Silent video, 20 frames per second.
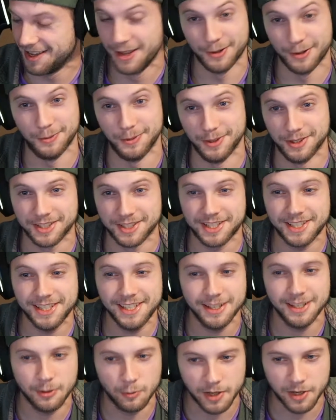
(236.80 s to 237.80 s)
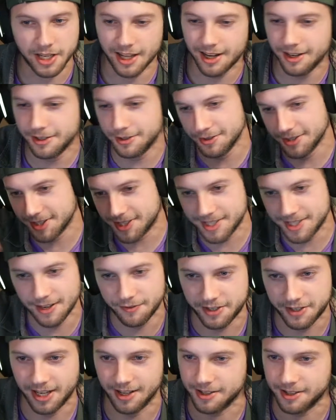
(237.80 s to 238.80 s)
We'll see. We gotta do the sniff
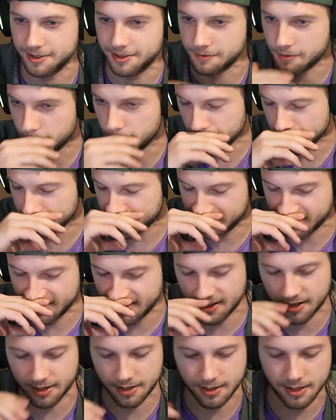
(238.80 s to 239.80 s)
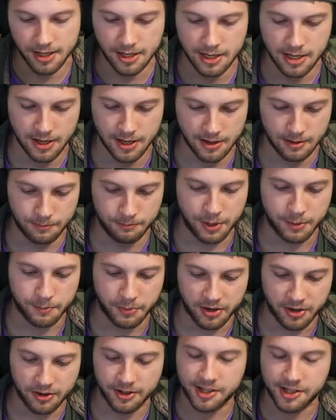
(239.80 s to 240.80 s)
test, of course, and a big
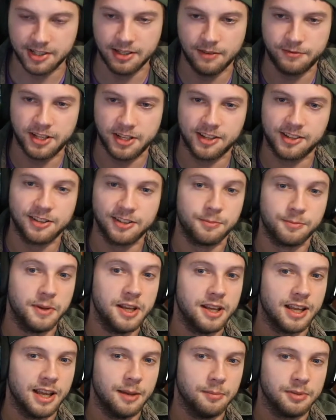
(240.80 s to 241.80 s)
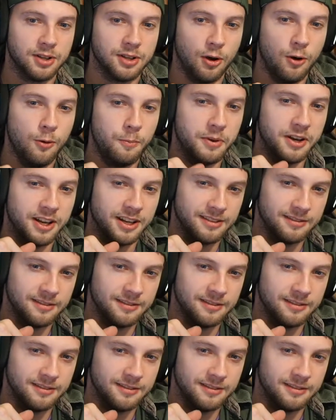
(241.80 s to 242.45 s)
part of the sniff test is being able to open it.